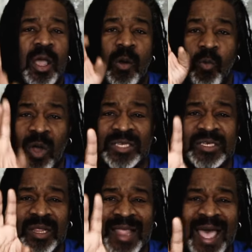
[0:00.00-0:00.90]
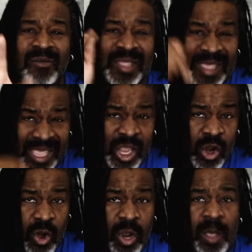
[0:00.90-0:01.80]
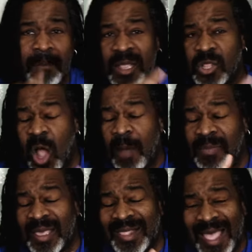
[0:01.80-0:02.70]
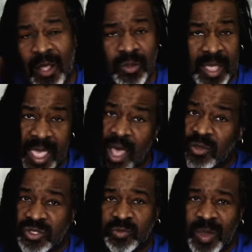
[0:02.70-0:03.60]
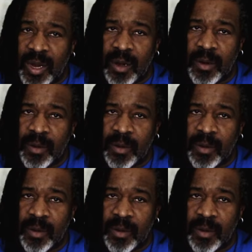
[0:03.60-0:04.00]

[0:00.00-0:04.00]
What's allowed here might not be allowed elsewhere.